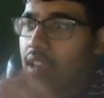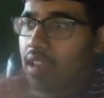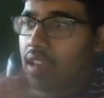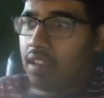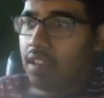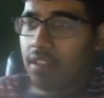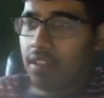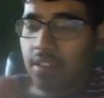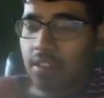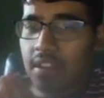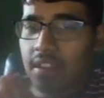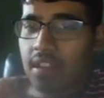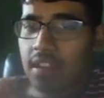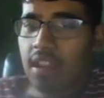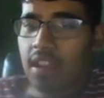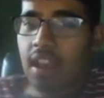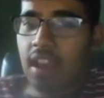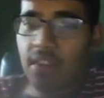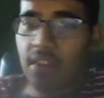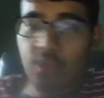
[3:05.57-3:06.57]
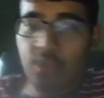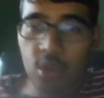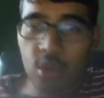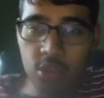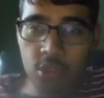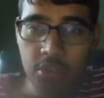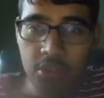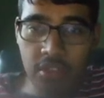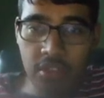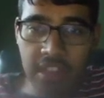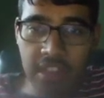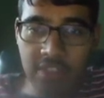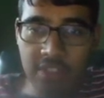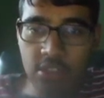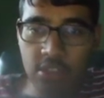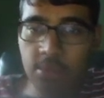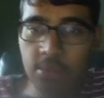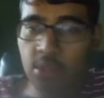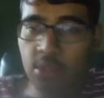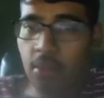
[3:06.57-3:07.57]
Okay, and of course, we'll do a live
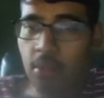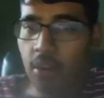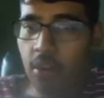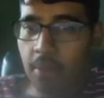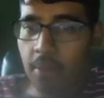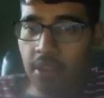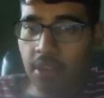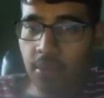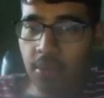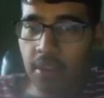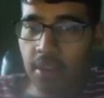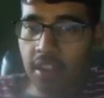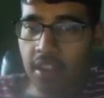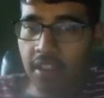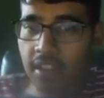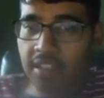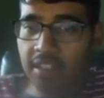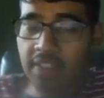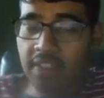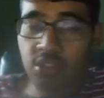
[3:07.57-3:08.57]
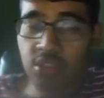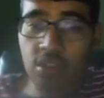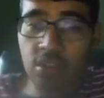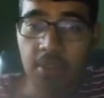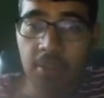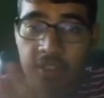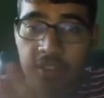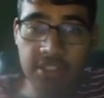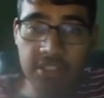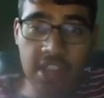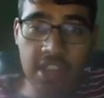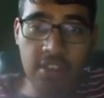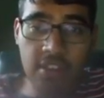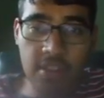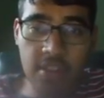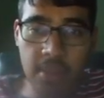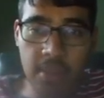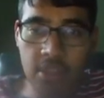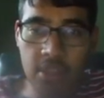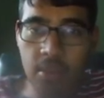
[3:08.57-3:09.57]
stream tomorrow, by the way, live stream on Saturday,
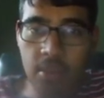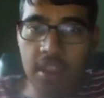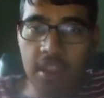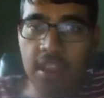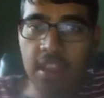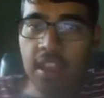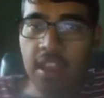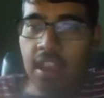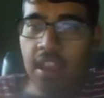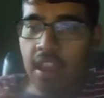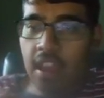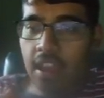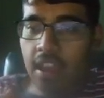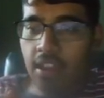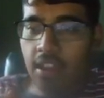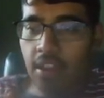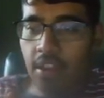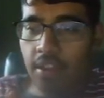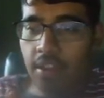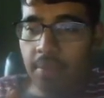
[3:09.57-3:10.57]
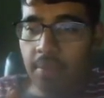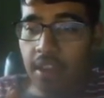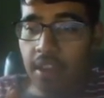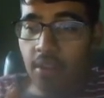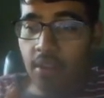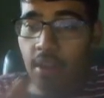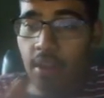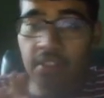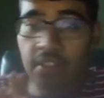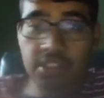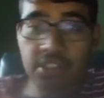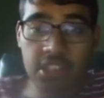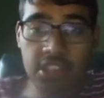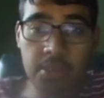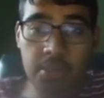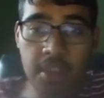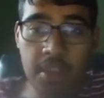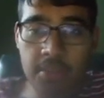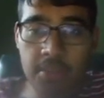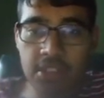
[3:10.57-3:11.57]
by the way, at around 6
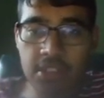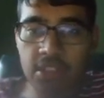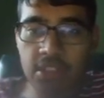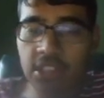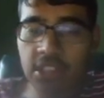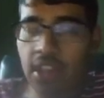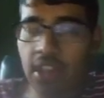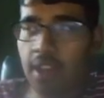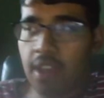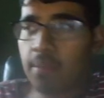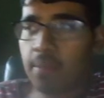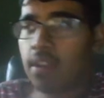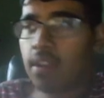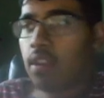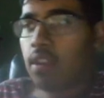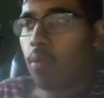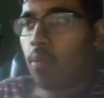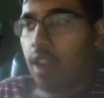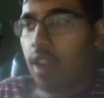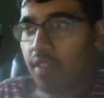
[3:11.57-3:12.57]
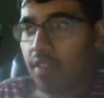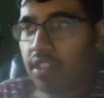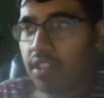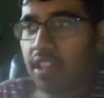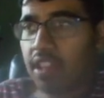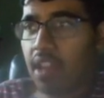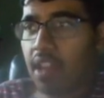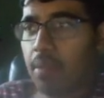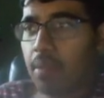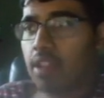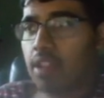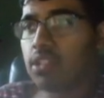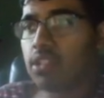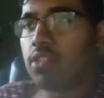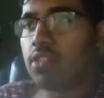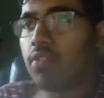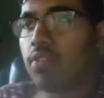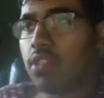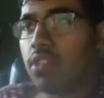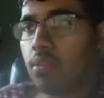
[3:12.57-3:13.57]
p.m. Eastern Time, whenever the game ends,
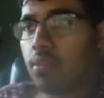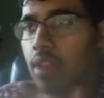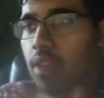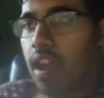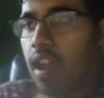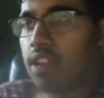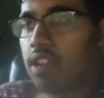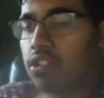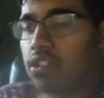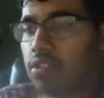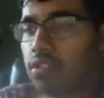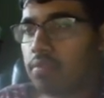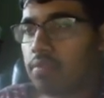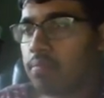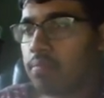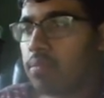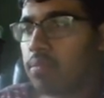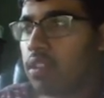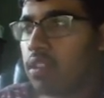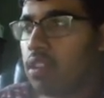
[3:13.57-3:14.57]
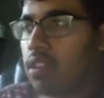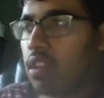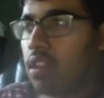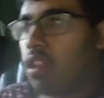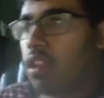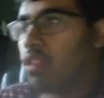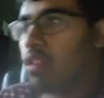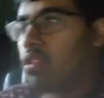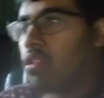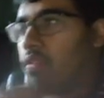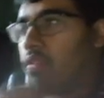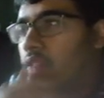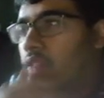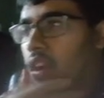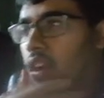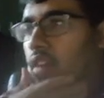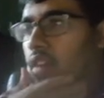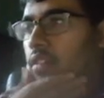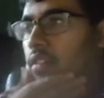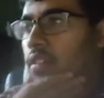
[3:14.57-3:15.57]
for the reaction to the final.